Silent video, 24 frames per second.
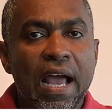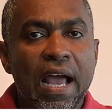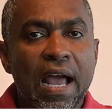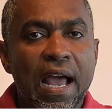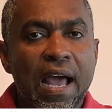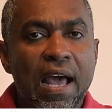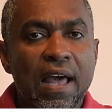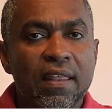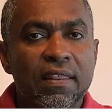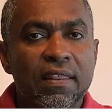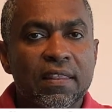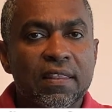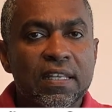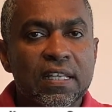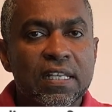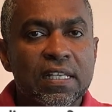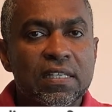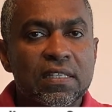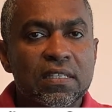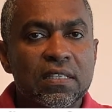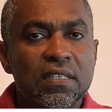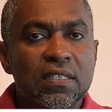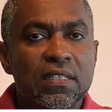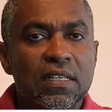uh,
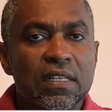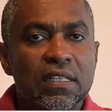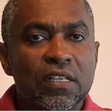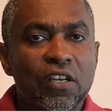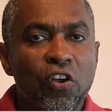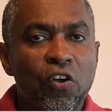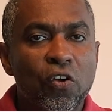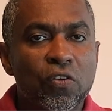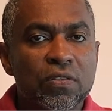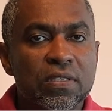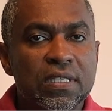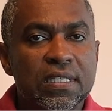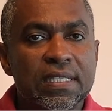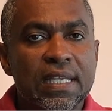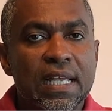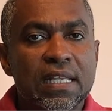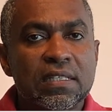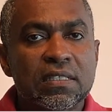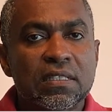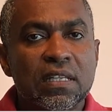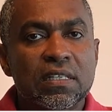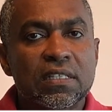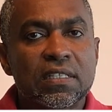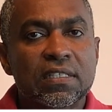these
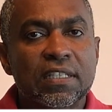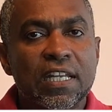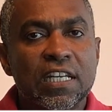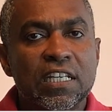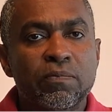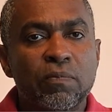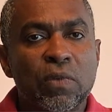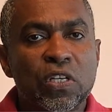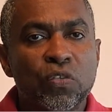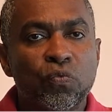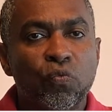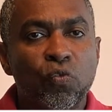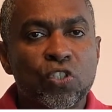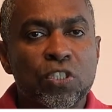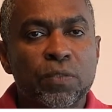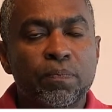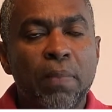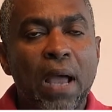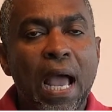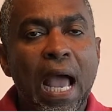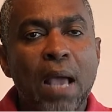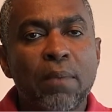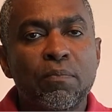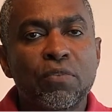consensus statement was
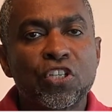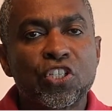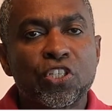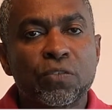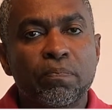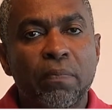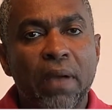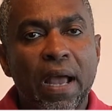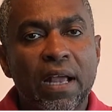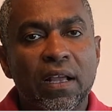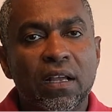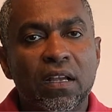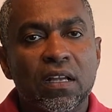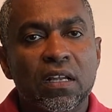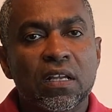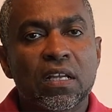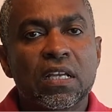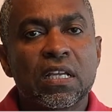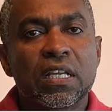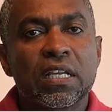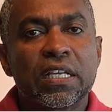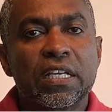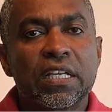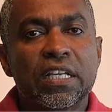published back
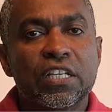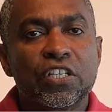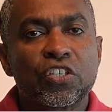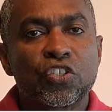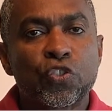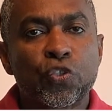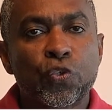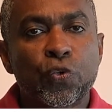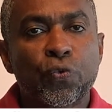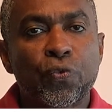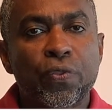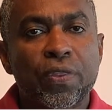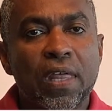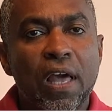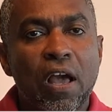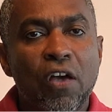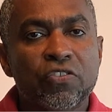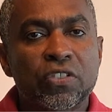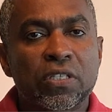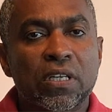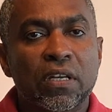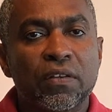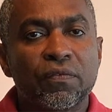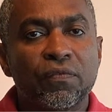in
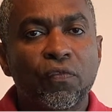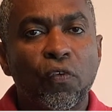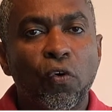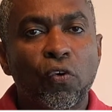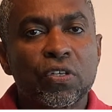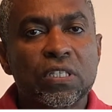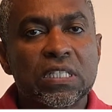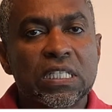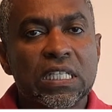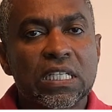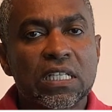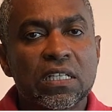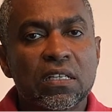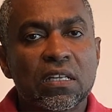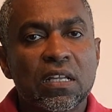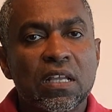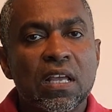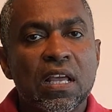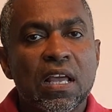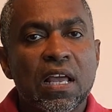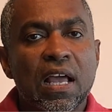2014,